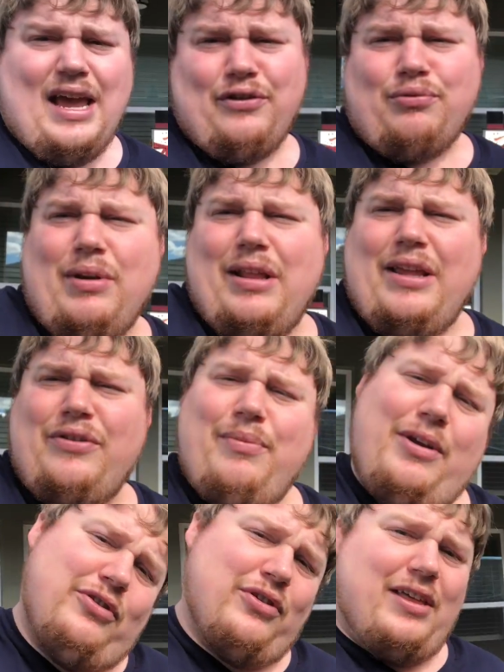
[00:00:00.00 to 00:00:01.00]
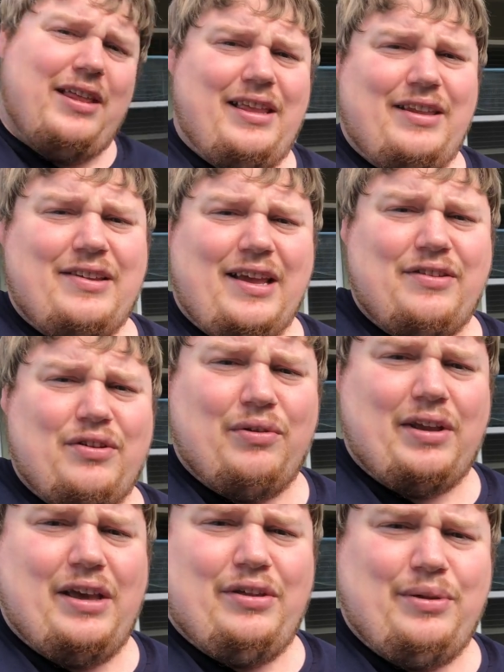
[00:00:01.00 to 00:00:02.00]
as well as make sure that these guys don't
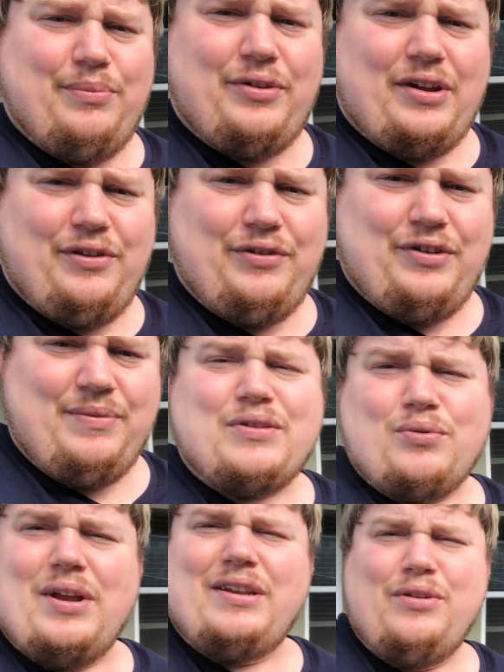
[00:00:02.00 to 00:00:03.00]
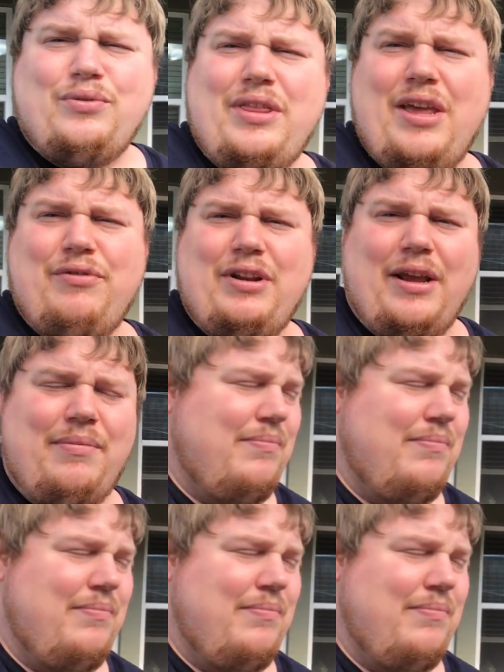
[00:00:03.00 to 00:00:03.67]
kill themselves. That's what I deal with every day.